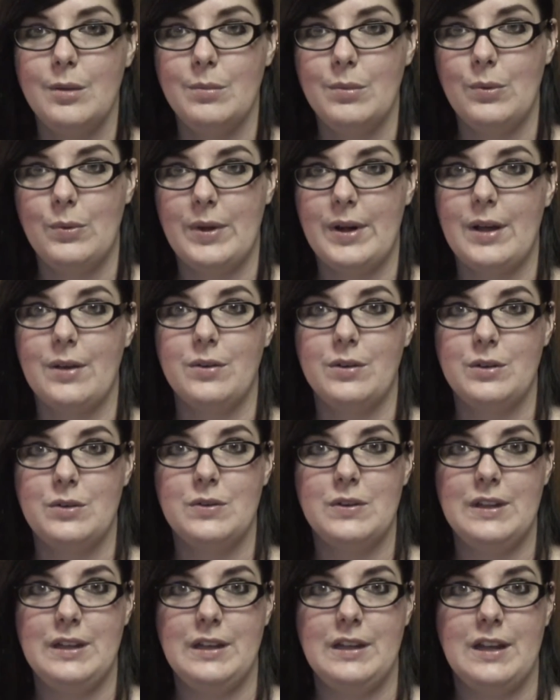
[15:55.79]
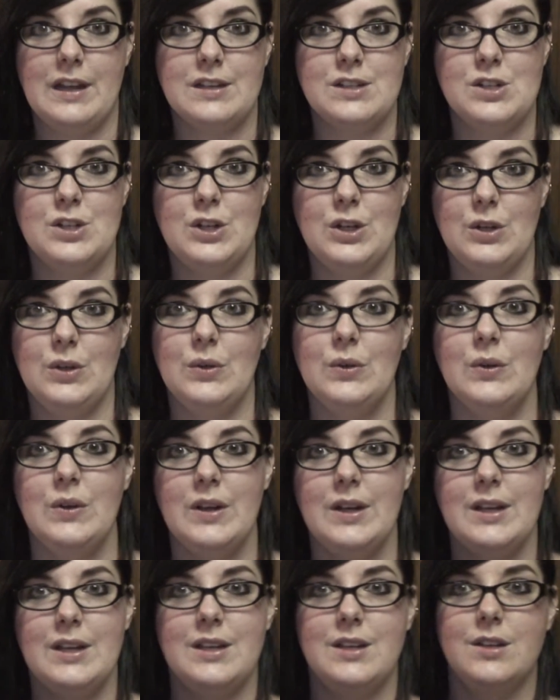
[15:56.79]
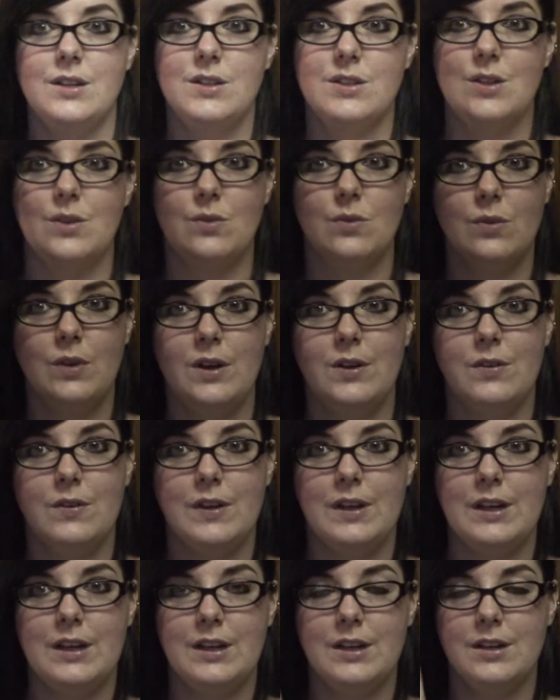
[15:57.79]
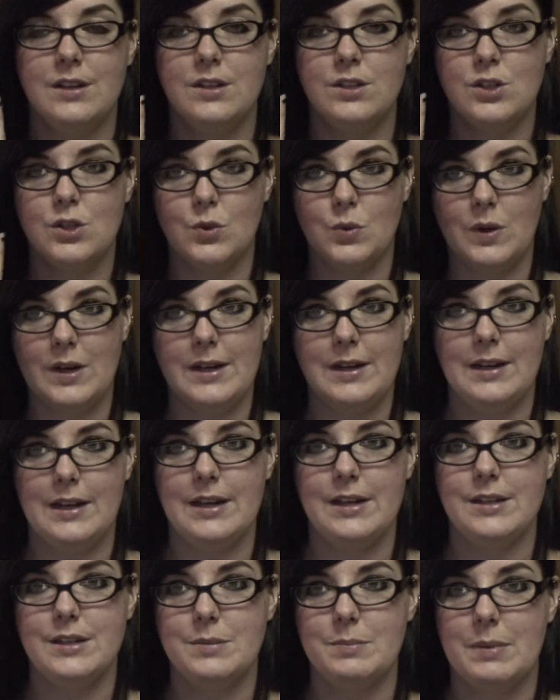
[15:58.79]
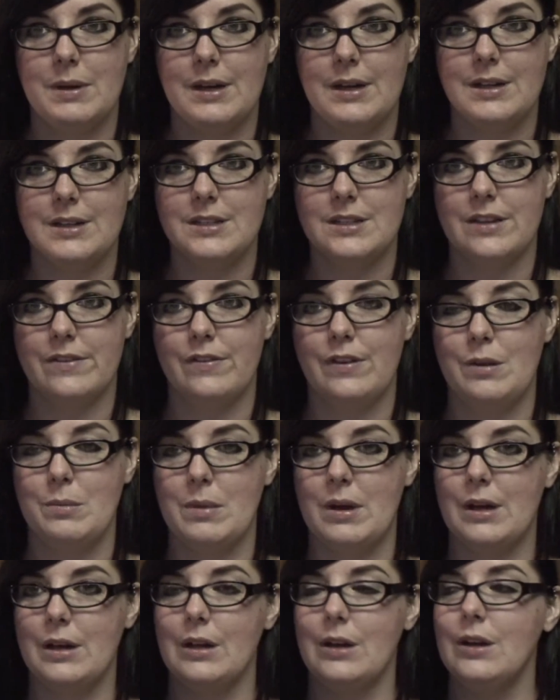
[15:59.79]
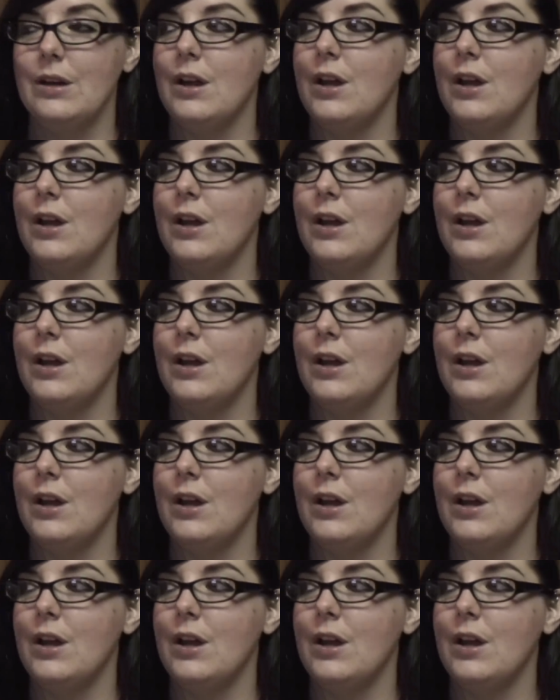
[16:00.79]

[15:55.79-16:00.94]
But what I would really like to do is reread Twilight by Stephanie Meyer